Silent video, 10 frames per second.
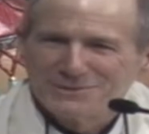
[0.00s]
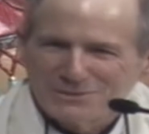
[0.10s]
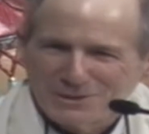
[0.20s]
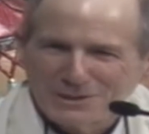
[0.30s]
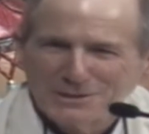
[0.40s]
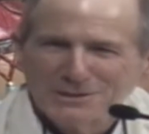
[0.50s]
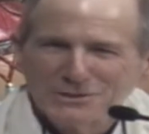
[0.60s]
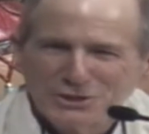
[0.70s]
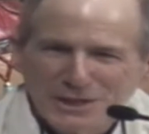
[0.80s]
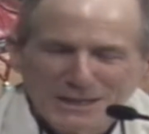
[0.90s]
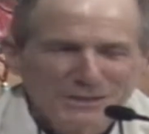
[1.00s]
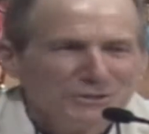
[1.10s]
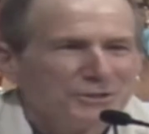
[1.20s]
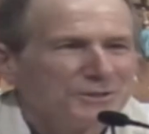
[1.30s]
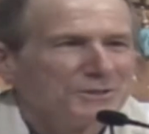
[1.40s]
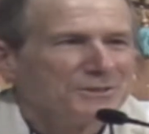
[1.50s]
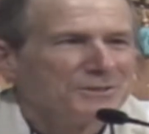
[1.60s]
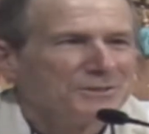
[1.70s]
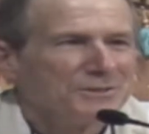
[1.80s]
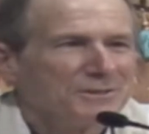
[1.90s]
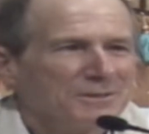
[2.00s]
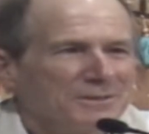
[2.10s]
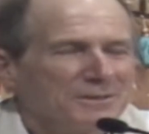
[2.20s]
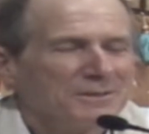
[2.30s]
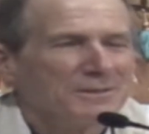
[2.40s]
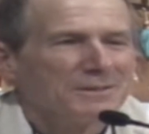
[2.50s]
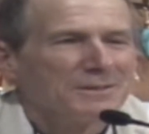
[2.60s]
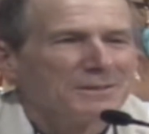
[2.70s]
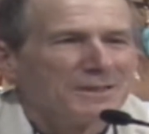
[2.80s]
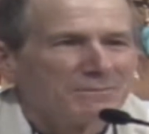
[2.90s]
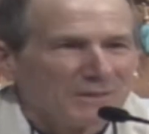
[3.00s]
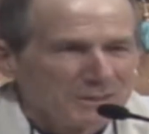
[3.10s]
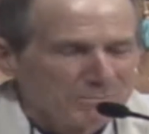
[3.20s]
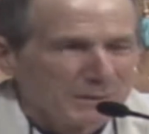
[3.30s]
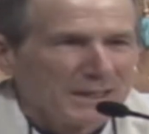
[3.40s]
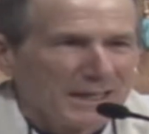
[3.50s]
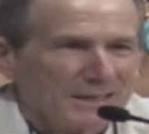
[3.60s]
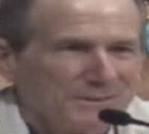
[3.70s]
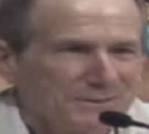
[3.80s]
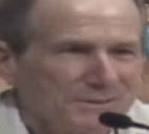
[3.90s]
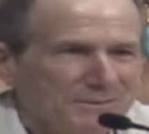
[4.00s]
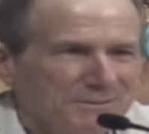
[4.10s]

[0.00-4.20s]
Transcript: All the changes of our plans.